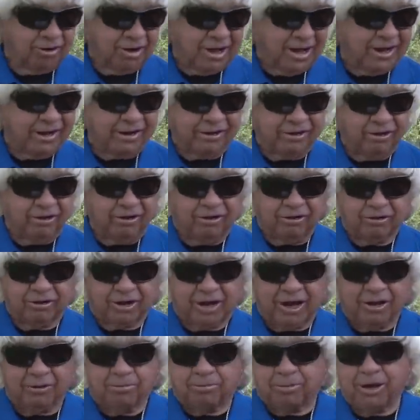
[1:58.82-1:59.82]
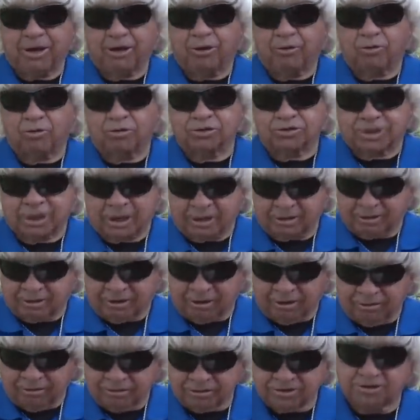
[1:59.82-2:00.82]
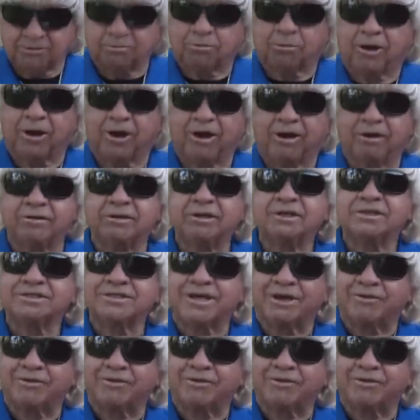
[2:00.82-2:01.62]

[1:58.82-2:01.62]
light color, kind of pale, washed out color? Is he brown? Does